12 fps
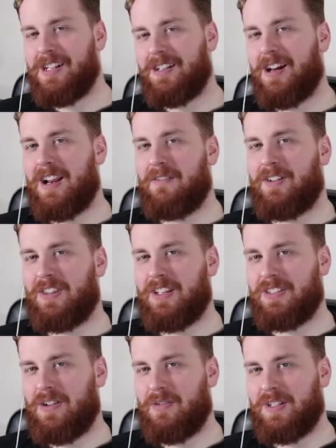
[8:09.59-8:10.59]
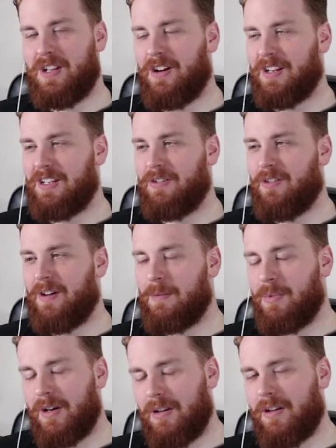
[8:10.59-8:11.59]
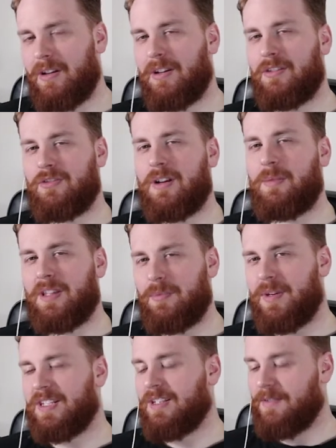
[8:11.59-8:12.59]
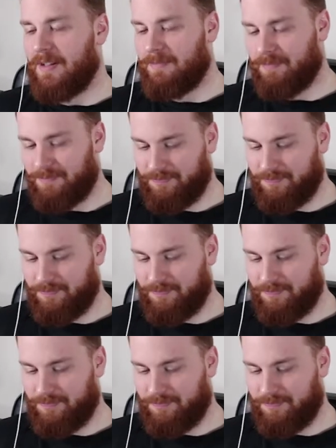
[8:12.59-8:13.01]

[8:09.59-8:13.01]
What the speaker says: Not everything's always hunky-dory, but try to make the best of it.